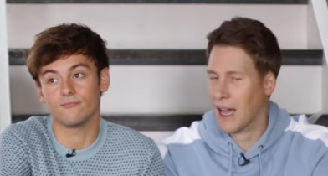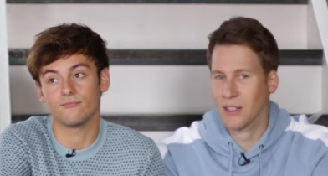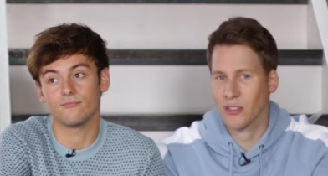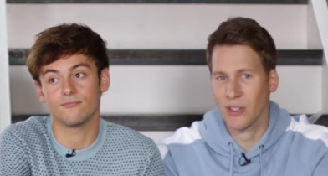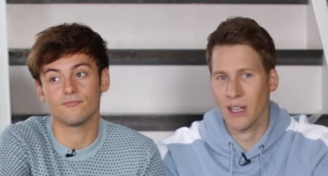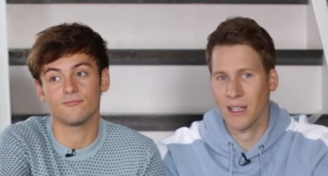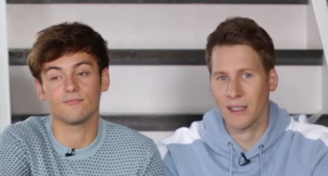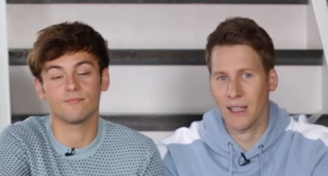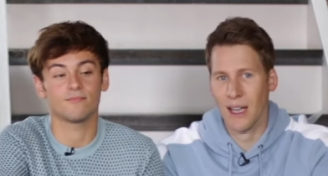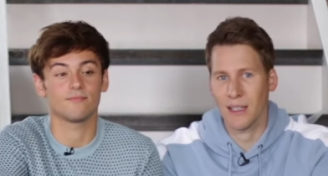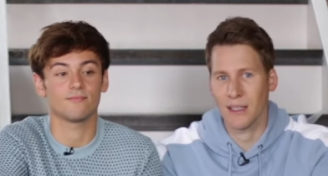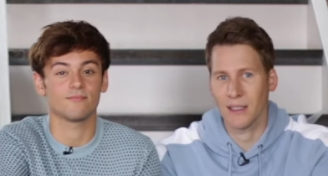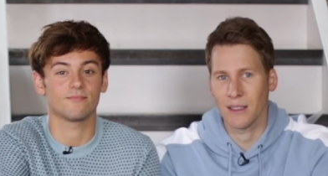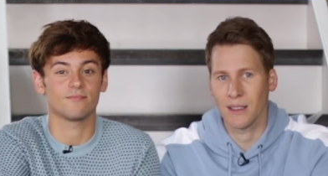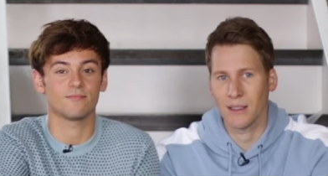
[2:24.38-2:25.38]
Speaker 1: Hashtag
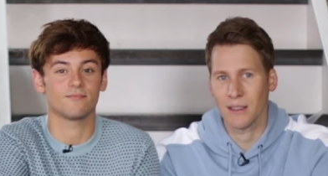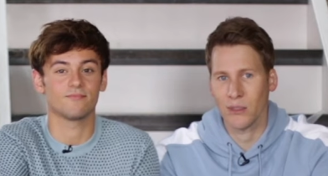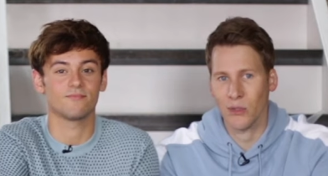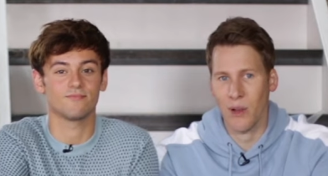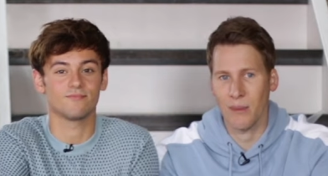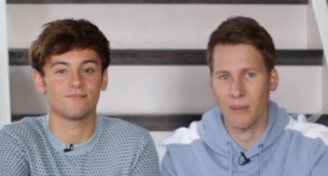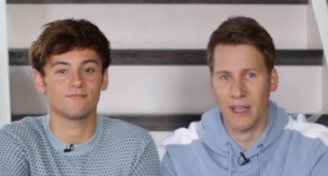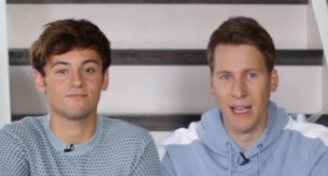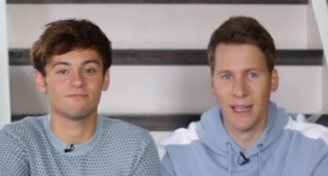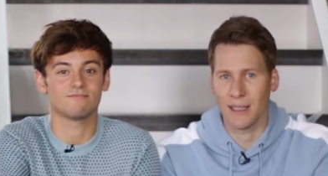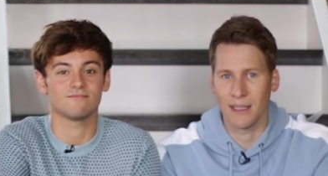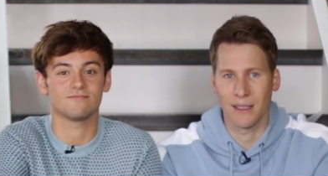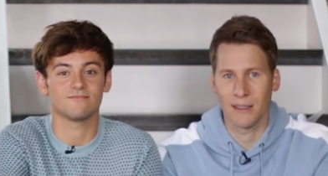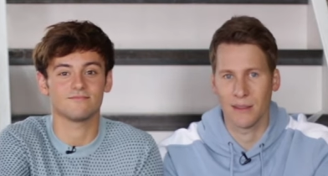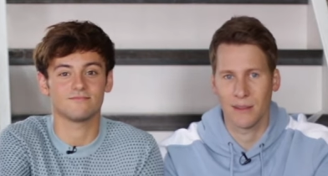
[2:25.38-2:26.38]
daddy. So I'm
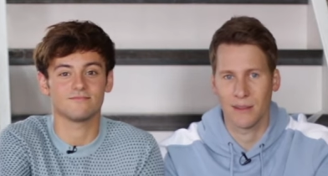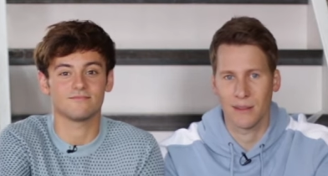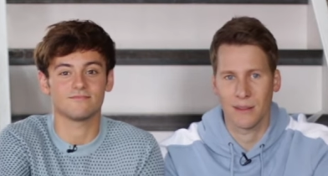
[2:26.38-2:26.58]
daddy.